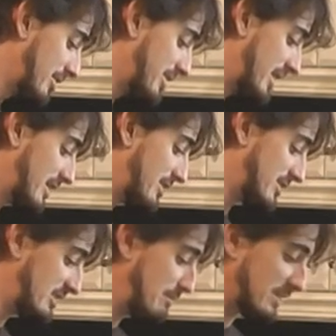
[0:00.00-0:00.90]
that the
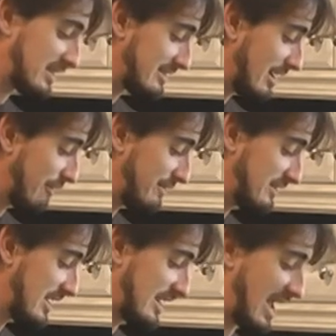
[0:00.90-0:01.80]
steeping itself is
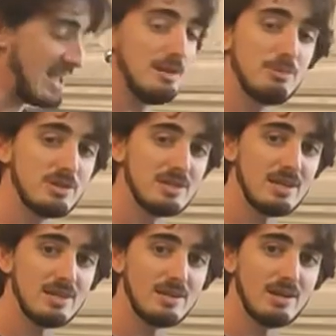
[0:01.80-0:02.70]
getting
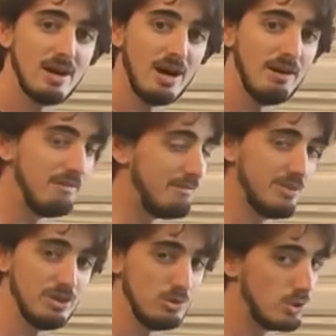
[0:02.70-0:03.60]
80% of
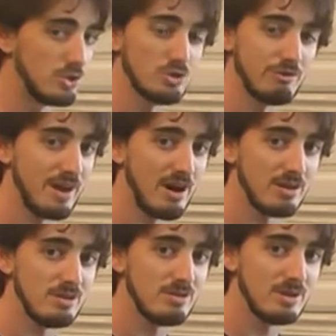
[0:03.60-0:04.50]
the nutritional
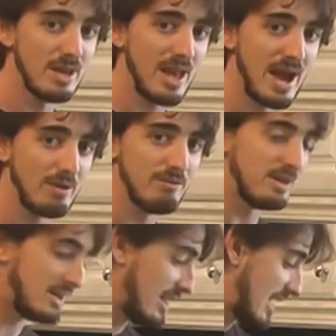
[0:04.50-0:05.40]
value out of
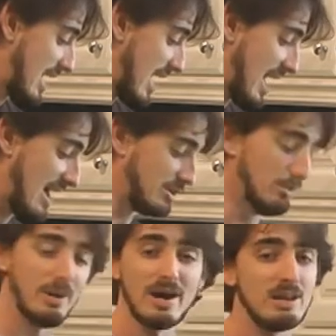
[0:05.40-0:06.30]
it, and
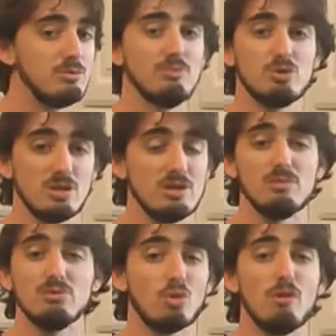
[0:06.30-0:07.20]
your body is
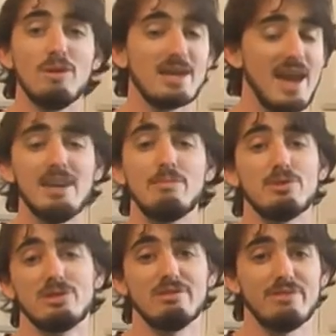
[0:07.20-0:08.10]
absorbing
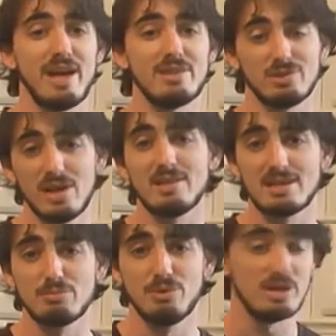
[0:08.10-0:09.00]
80% of that. So
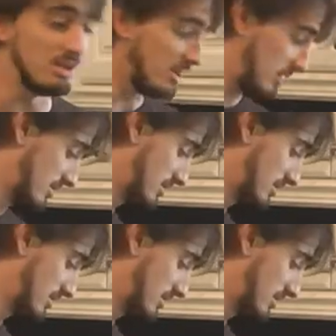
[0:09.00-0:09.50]
that's pretty good